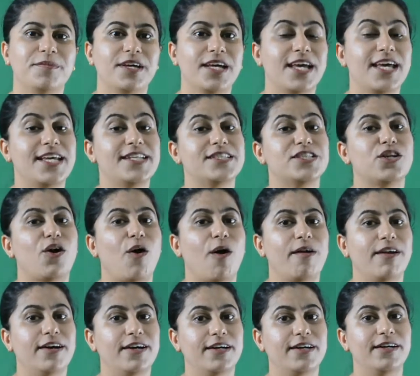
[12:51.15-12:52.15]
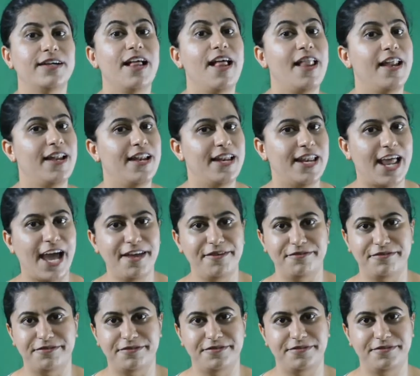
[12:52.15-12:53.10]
his or her life.